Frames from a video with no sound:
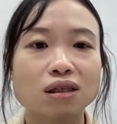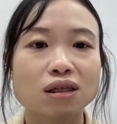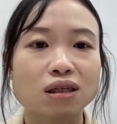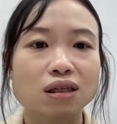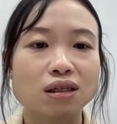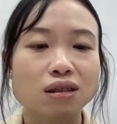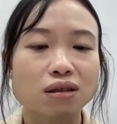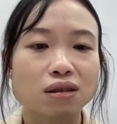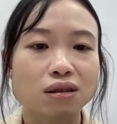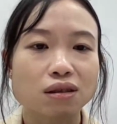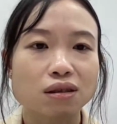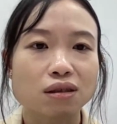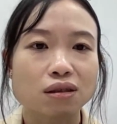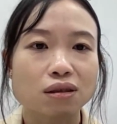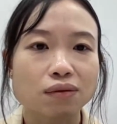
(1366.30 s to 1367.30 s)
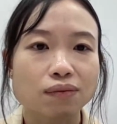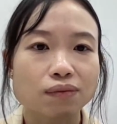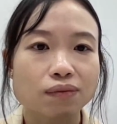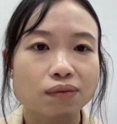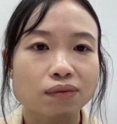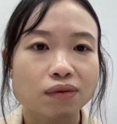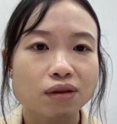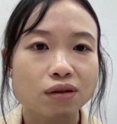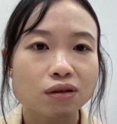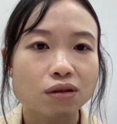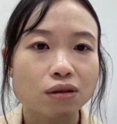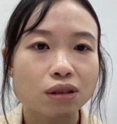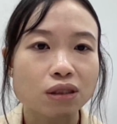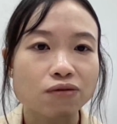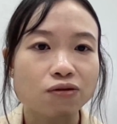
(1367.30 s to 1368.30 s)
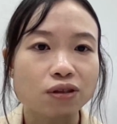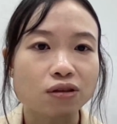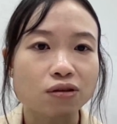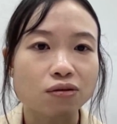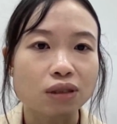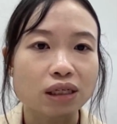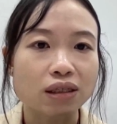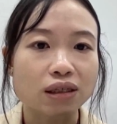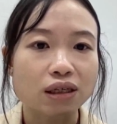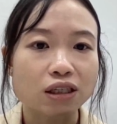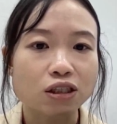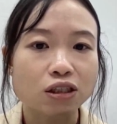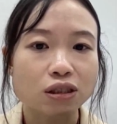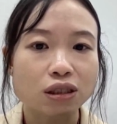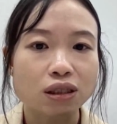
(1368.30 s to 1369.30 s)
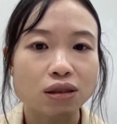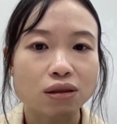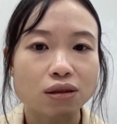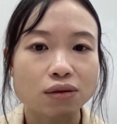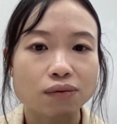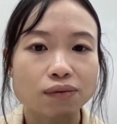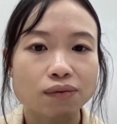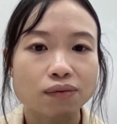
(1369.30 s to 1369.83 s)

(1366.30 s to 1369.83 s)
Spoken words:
Okay. So if we were to enlarge it,